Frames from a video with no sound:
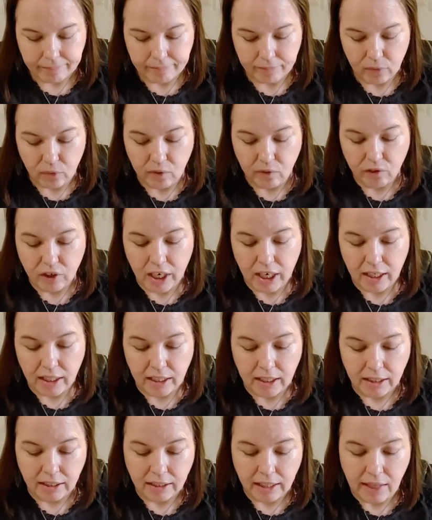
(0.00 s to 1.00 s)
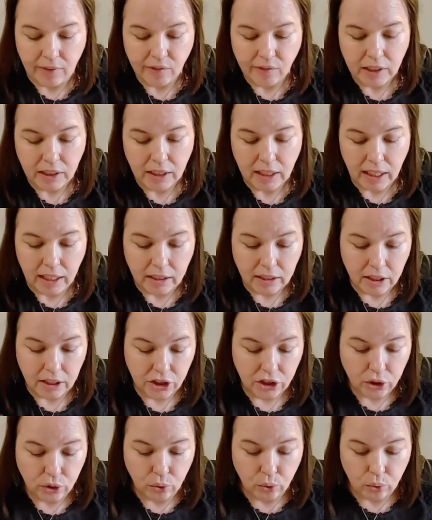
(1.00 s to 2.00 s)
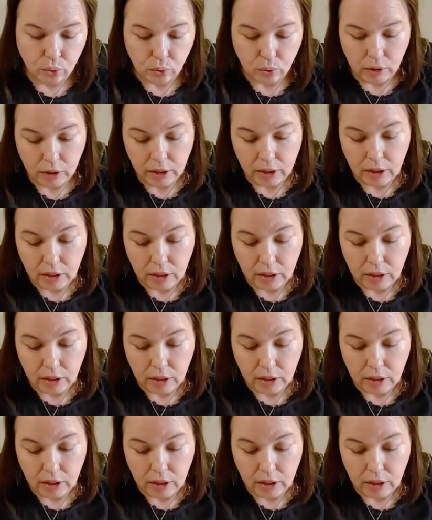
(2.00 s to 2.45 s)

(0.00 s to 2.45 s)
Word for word: We've got an 11 and a 2,